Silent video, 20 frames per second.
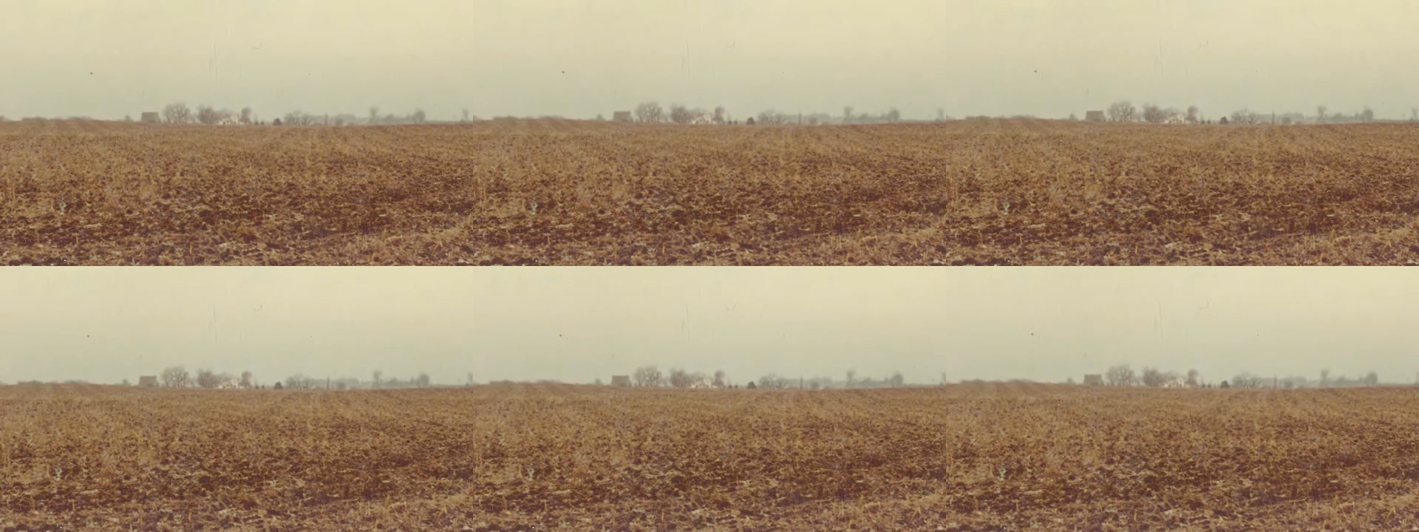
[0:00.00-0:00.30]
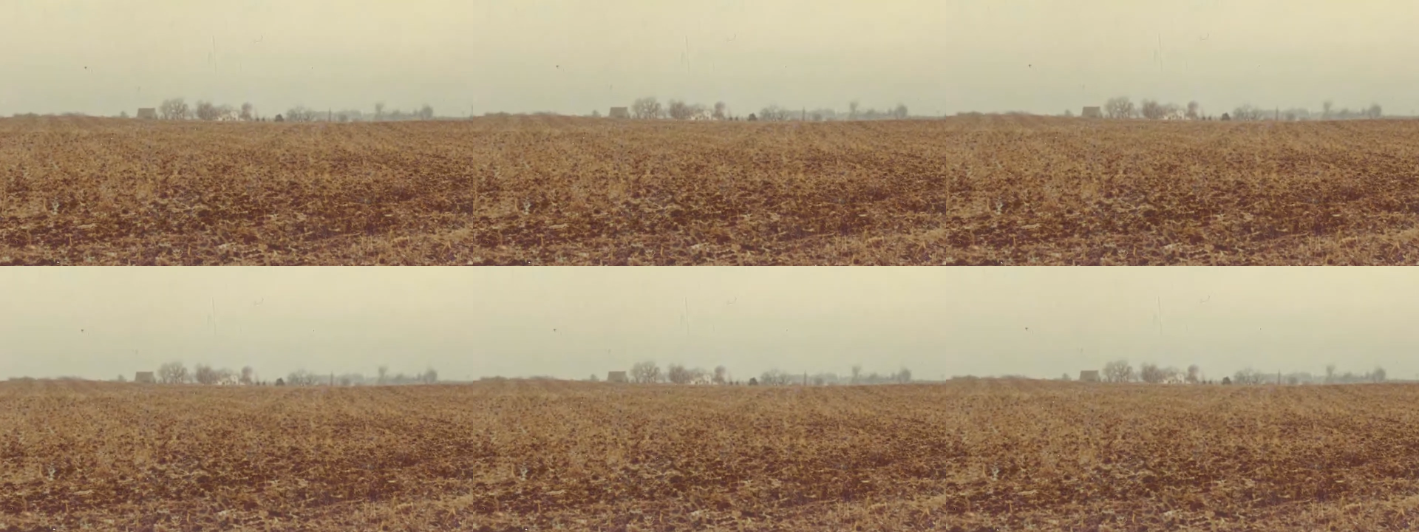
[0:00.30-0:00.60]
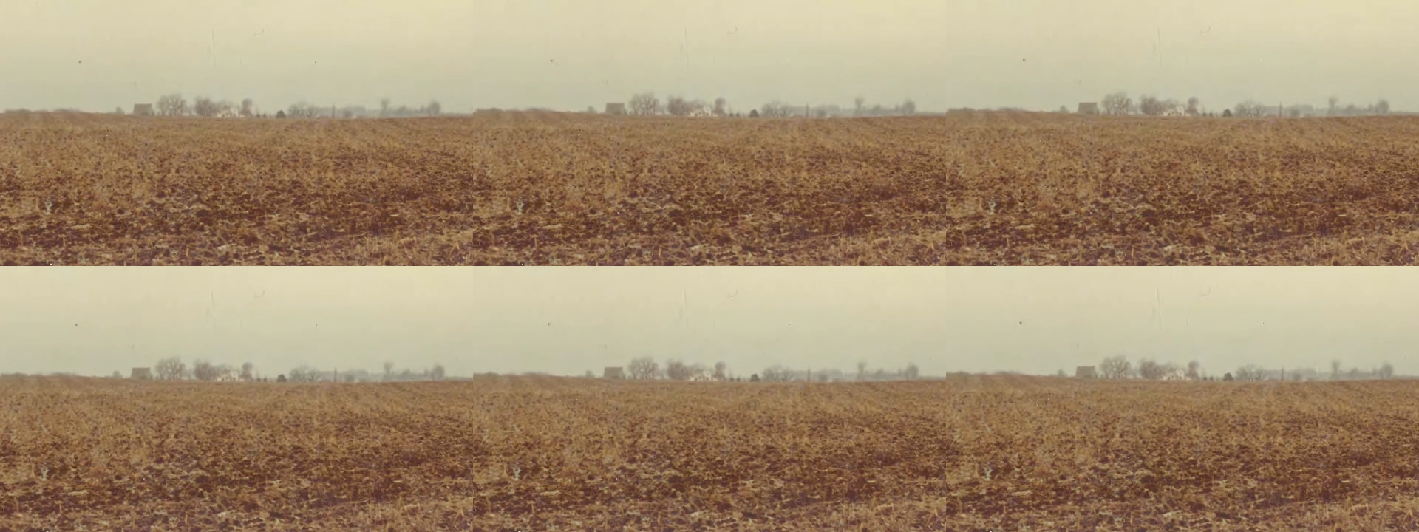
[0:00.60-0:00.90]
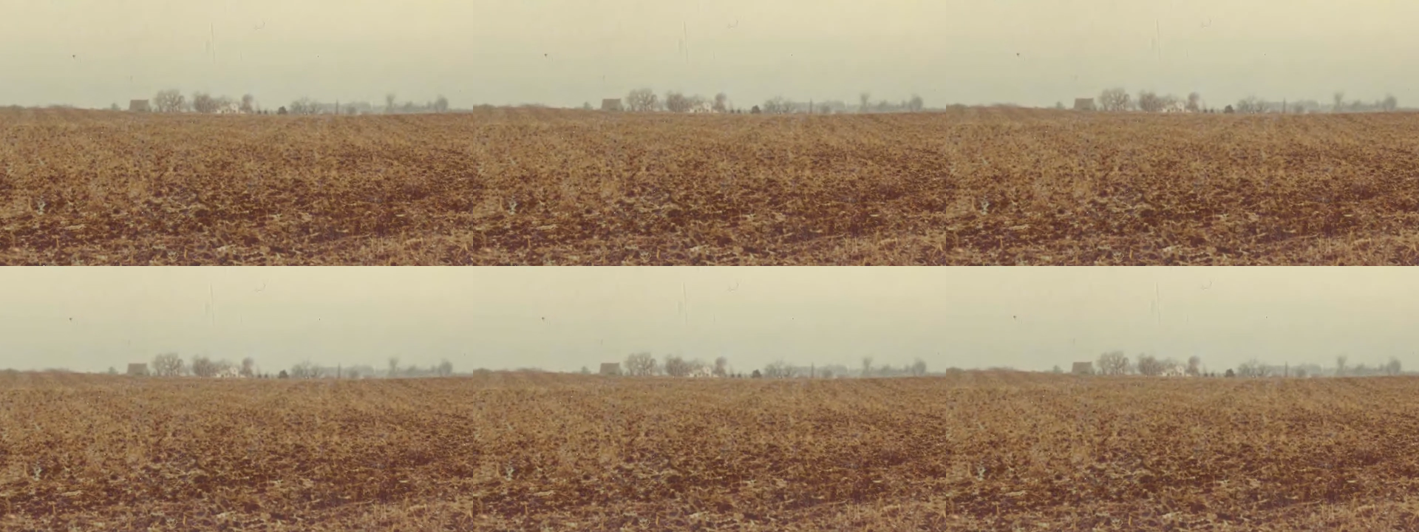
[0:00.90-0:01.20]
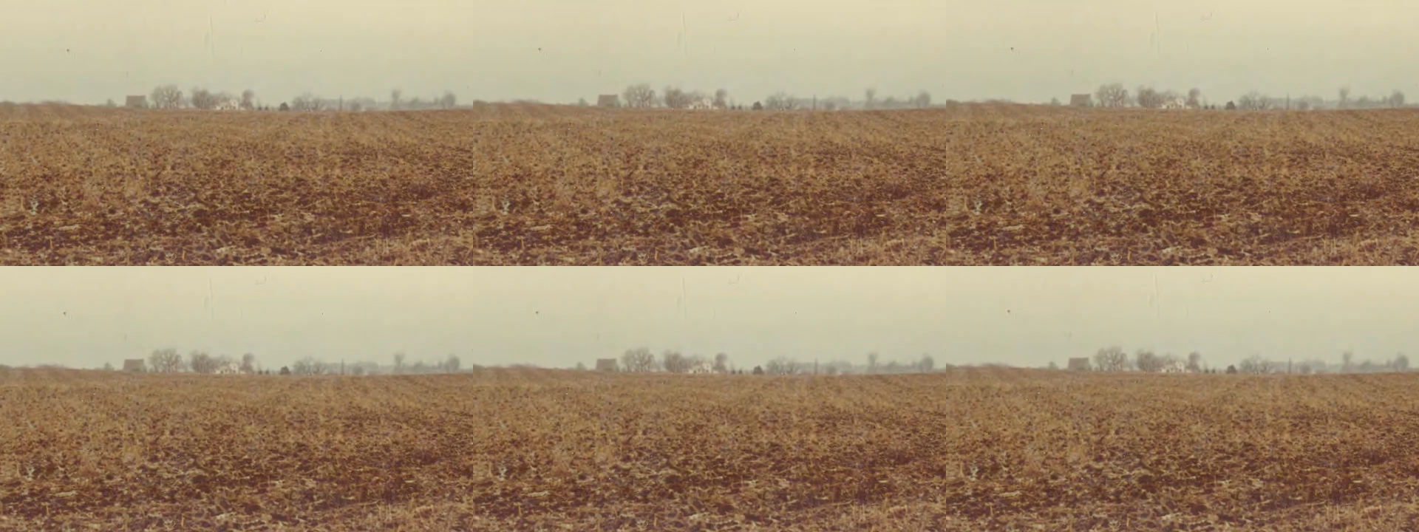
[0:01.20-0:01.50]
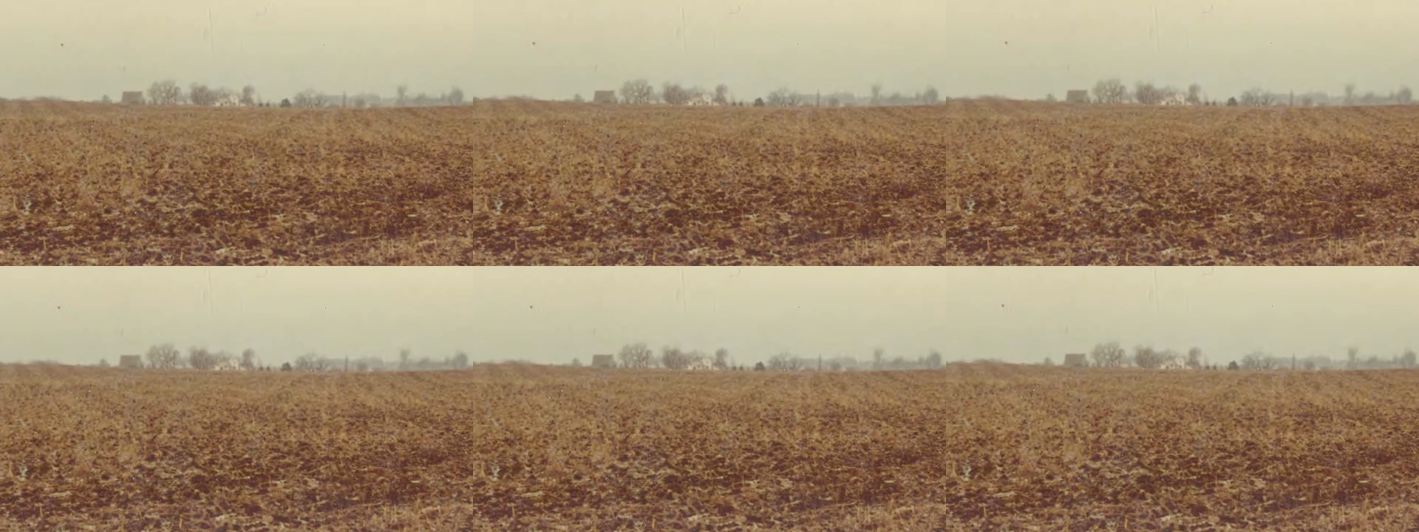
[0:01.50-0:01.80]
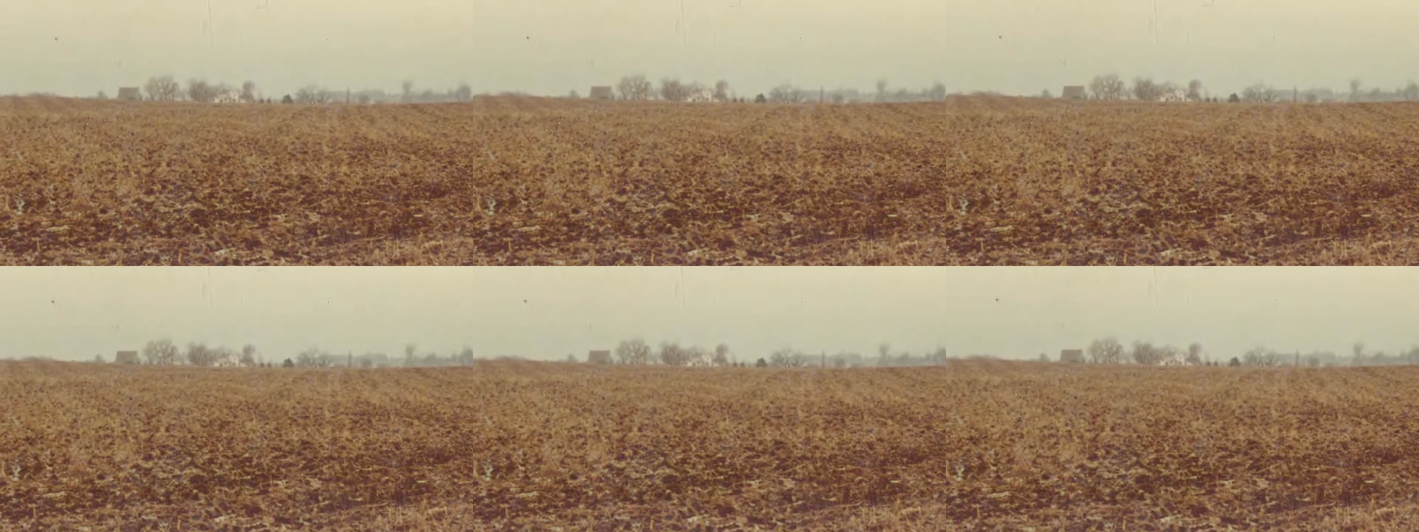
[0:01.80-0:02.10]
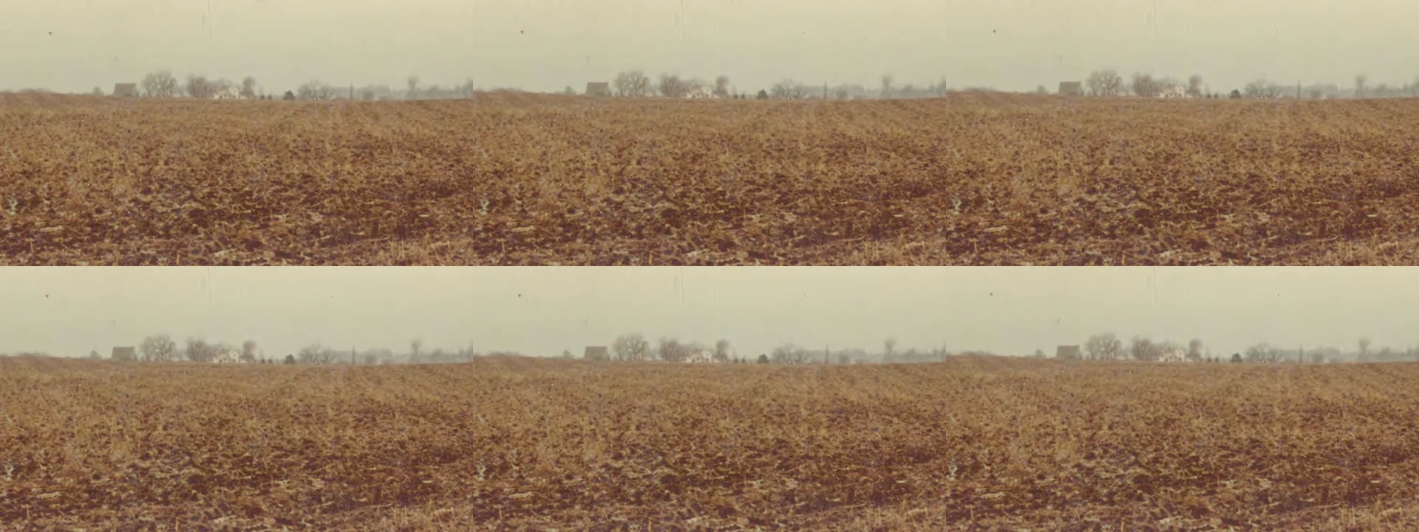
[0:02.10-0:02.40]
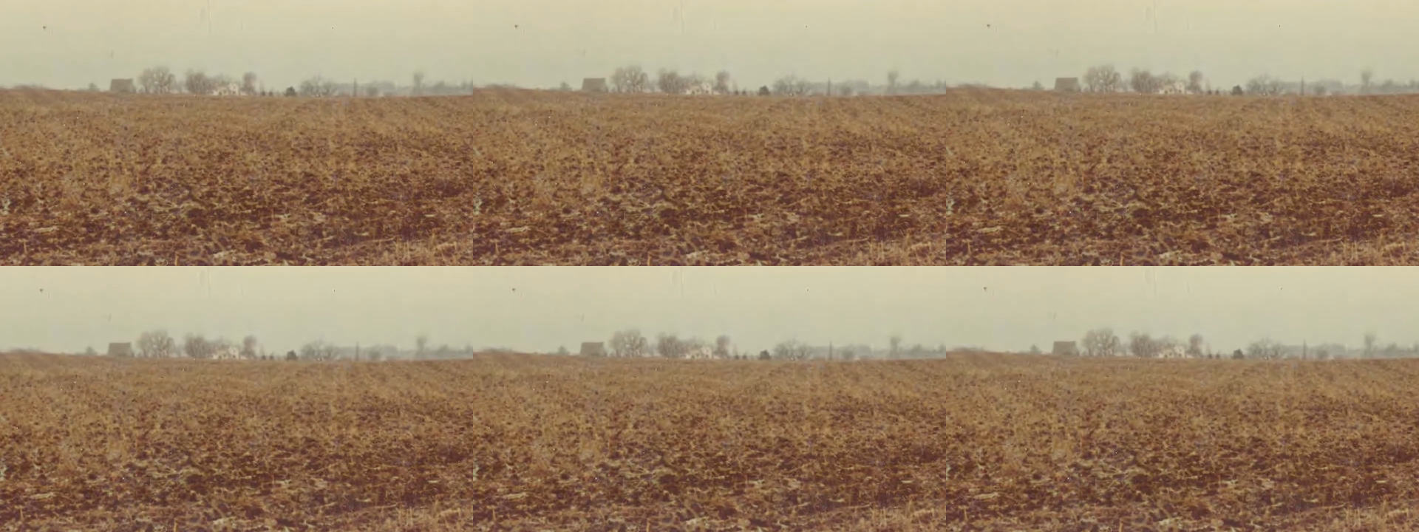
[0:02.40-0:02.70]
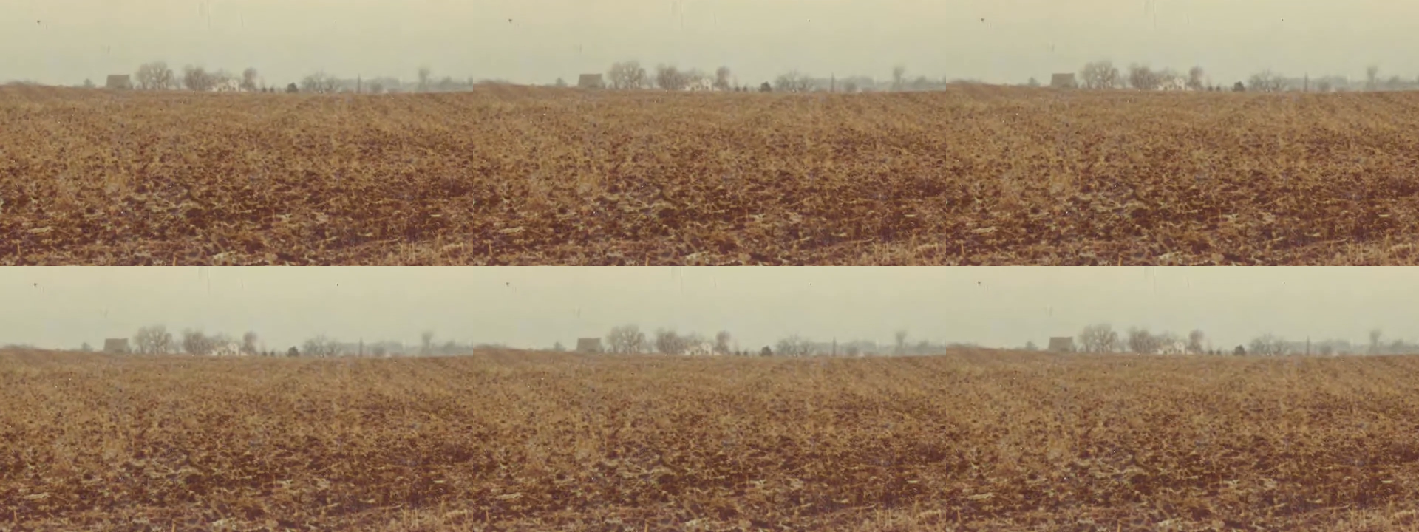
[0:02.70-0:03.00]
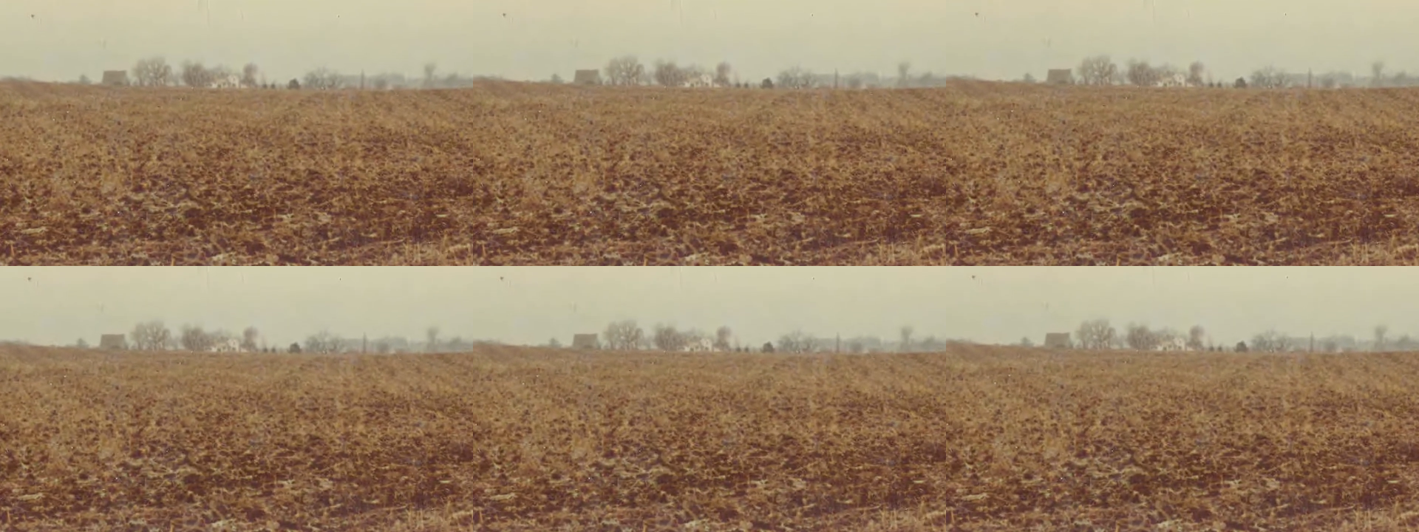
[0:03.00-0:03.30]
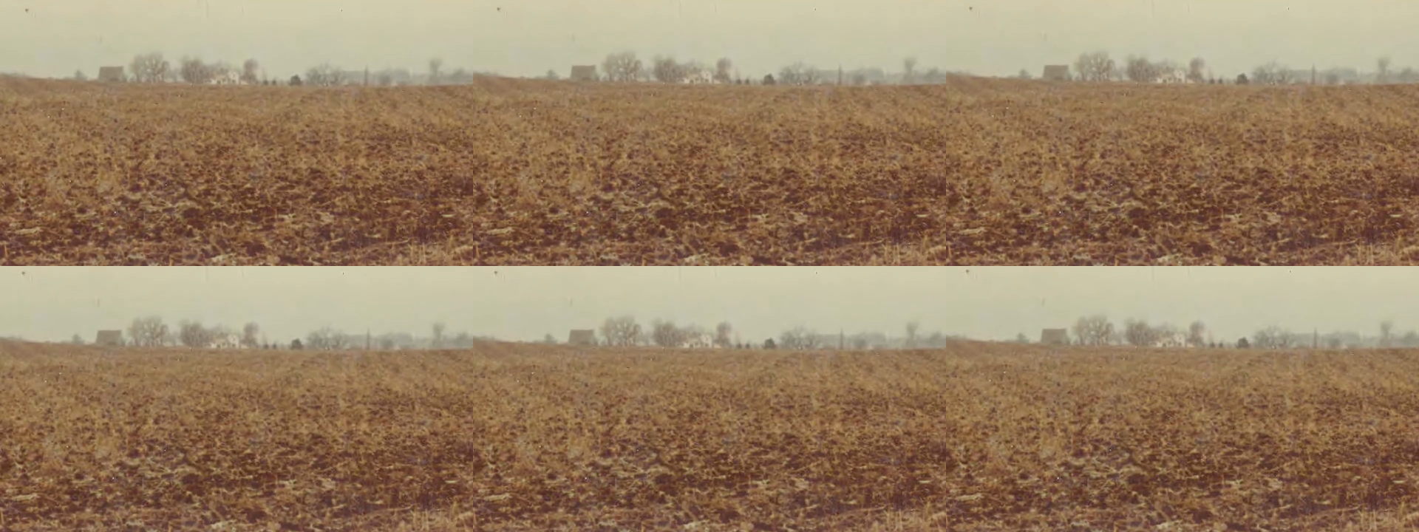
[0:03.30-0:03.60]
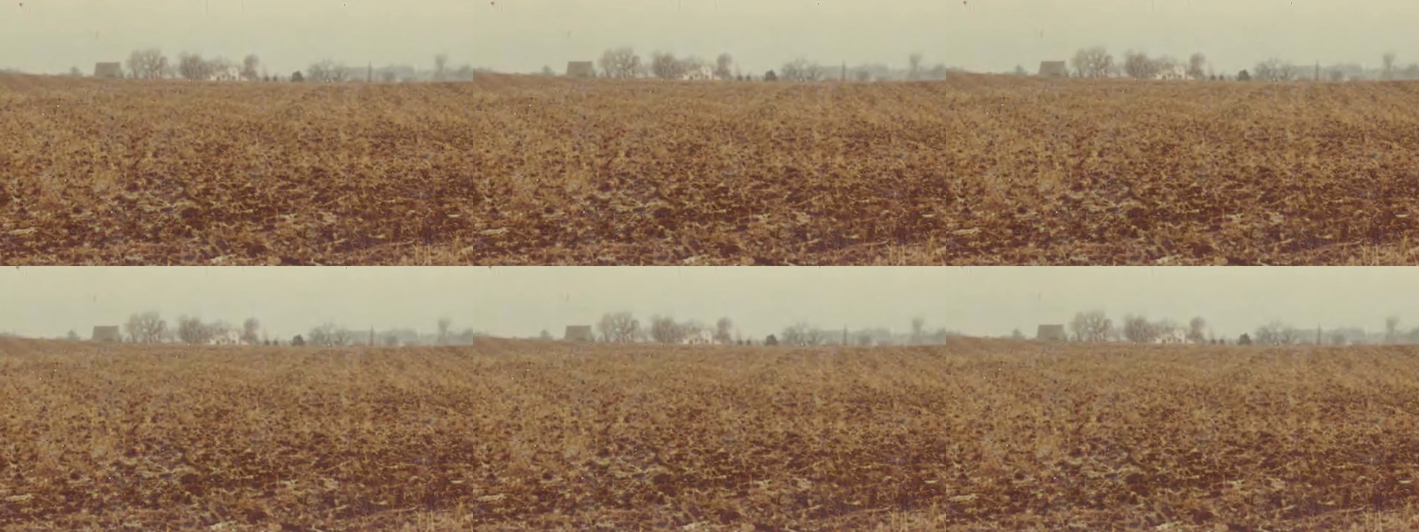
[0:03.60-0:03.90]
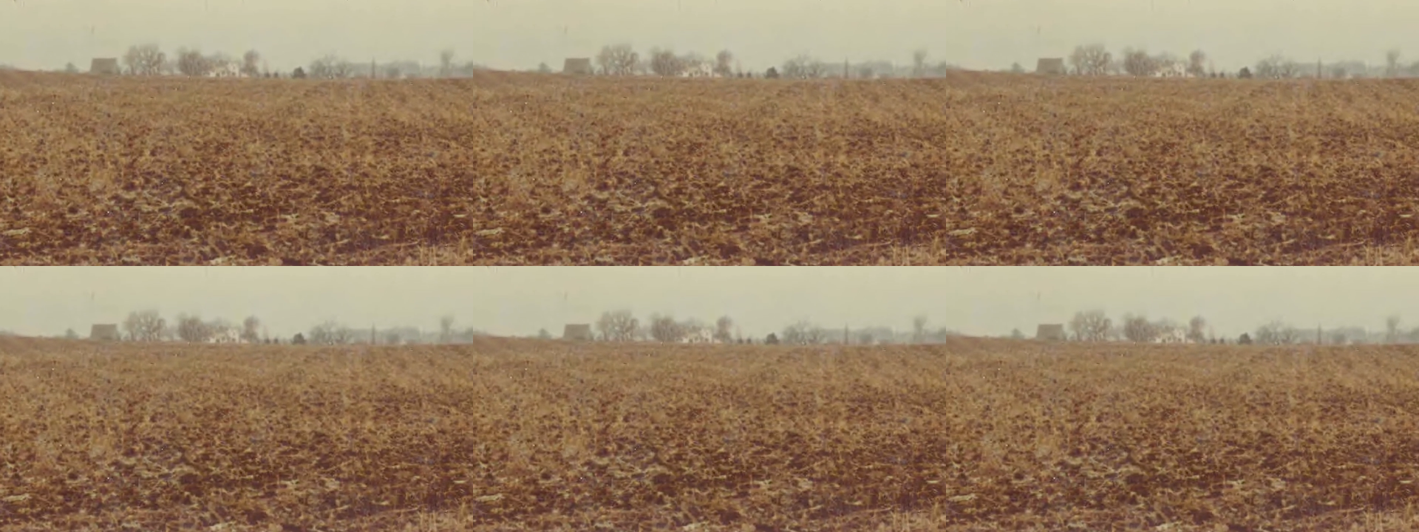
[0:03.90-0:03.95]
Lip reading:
[unreadable: no face in view]